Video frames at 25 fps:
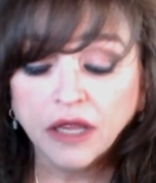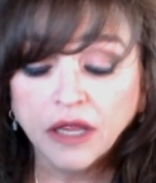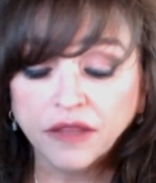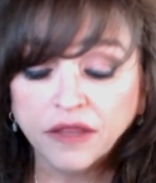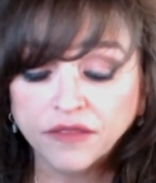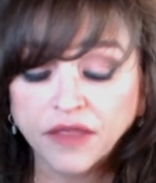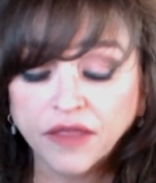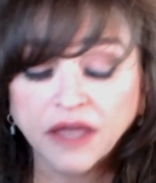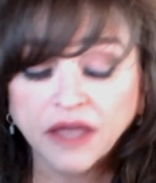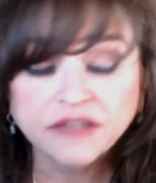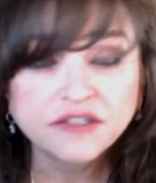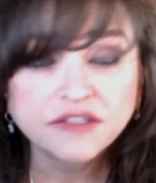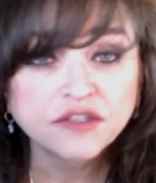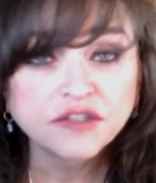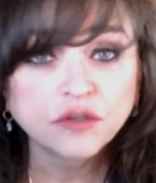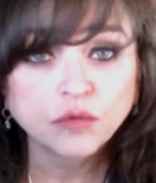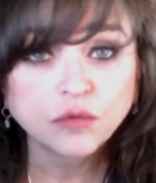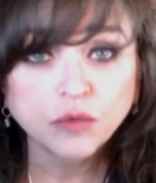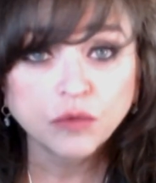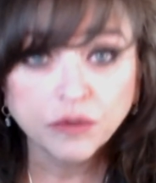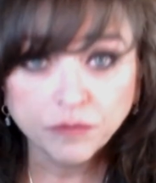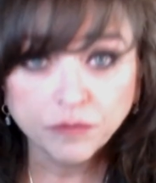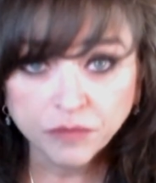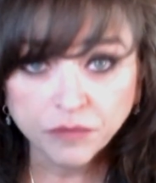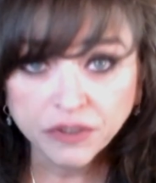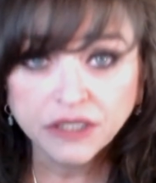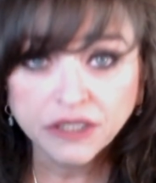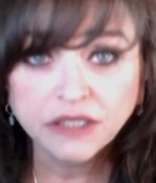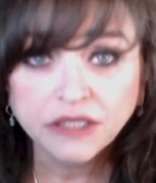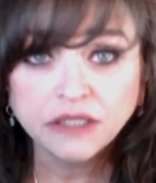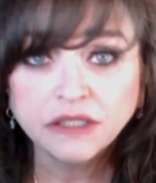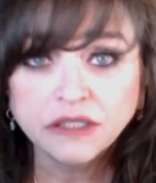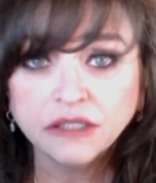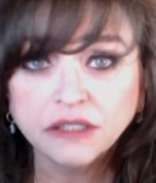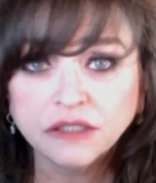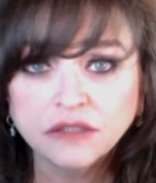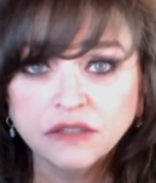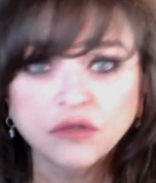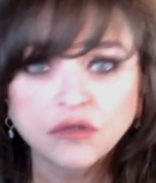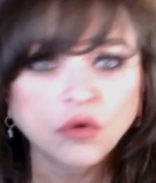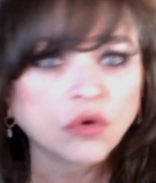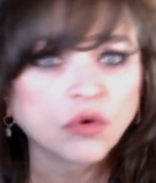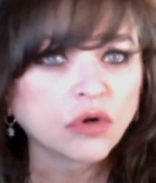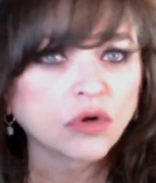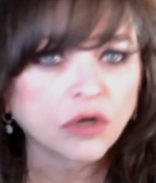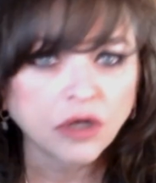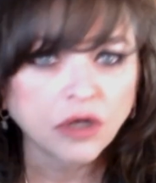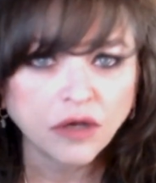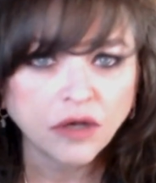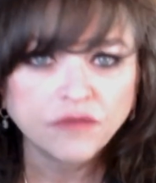That's the repeated
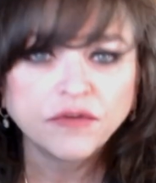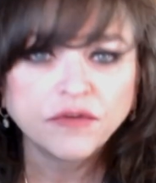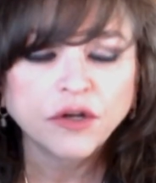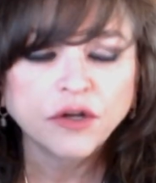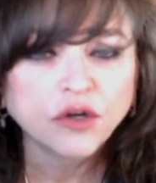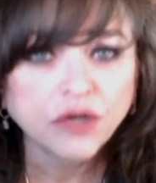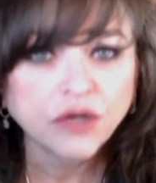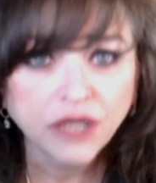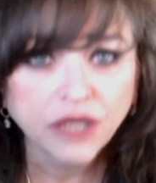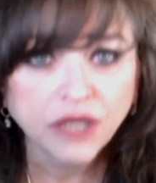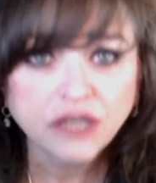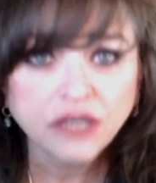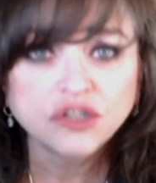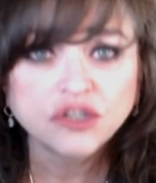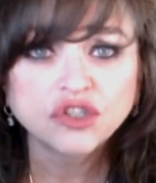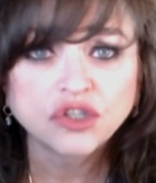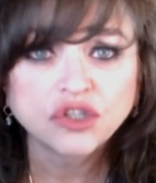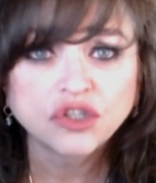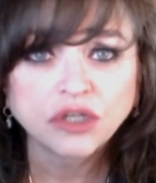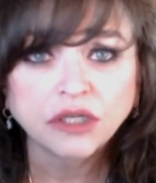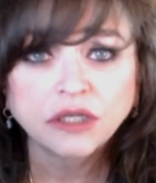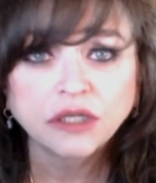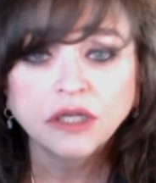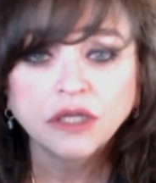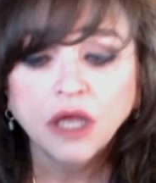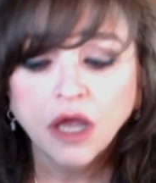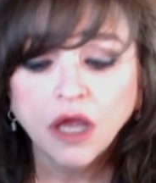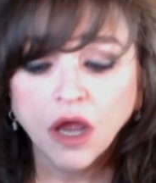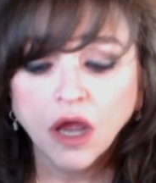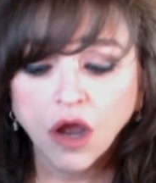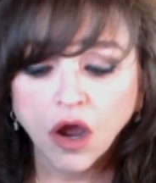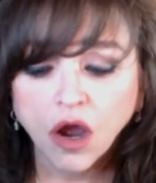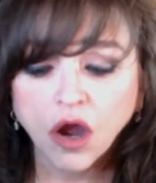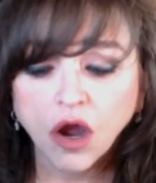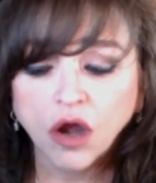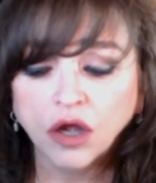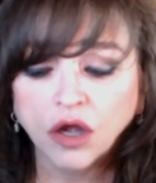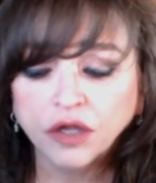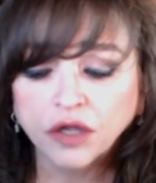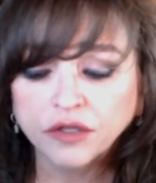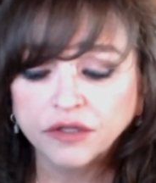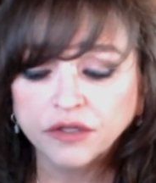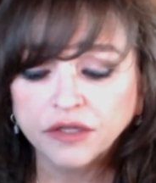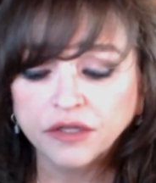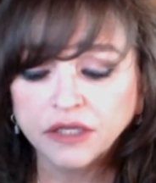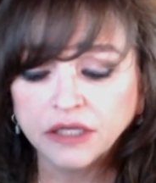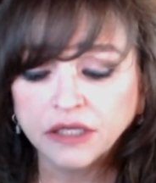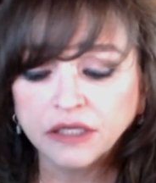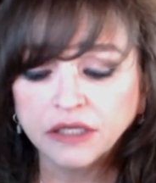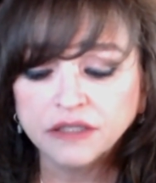or a variation on
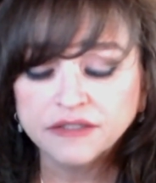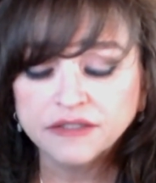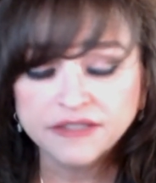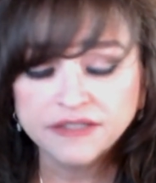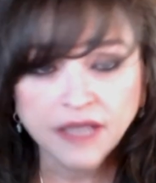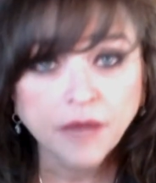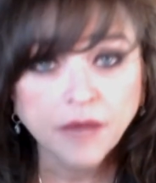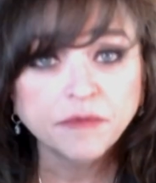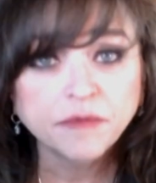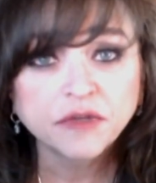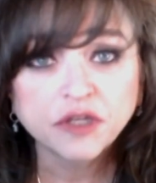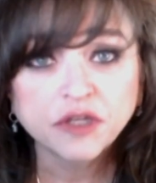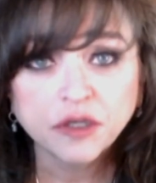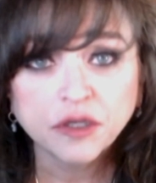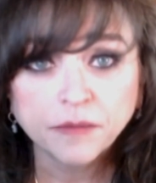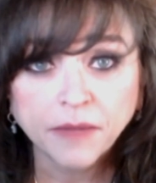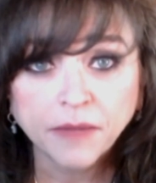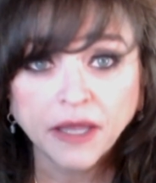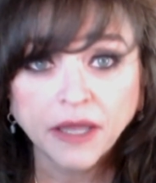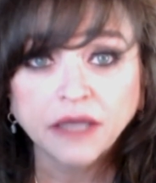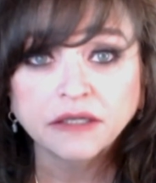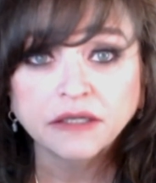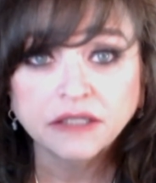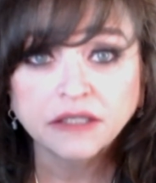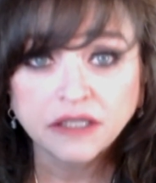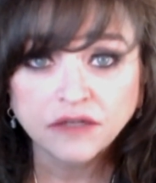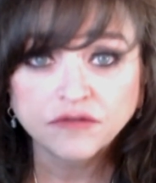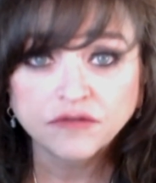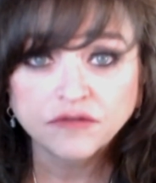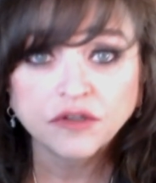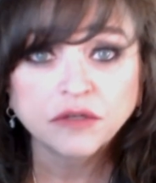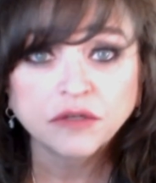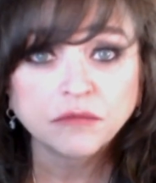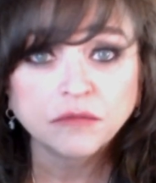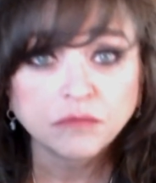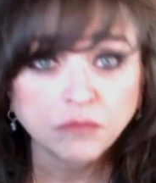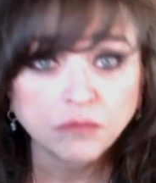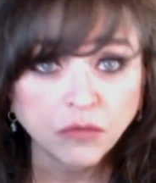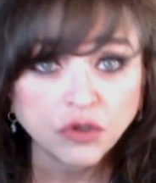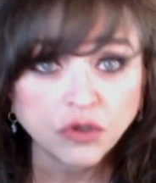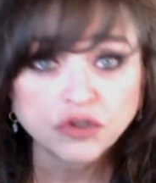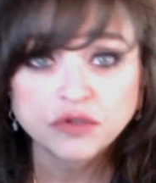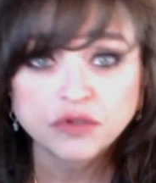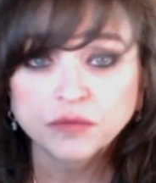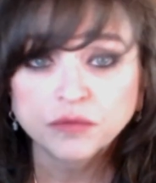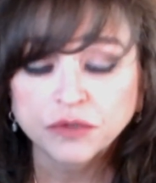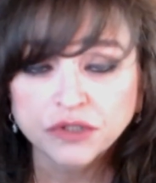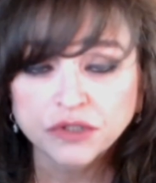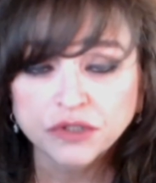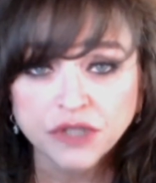the Sabbath command given
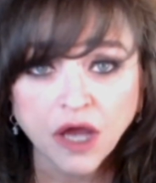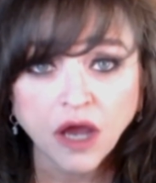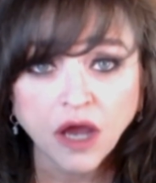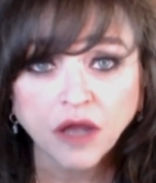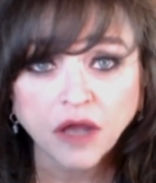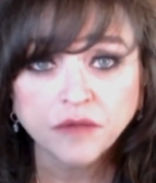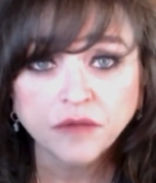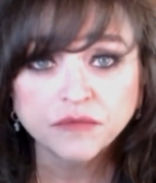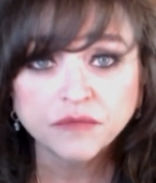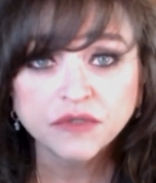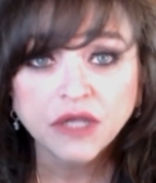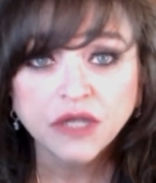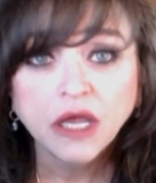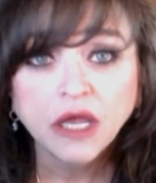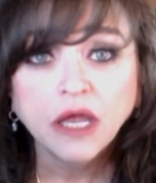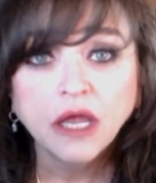multiple times.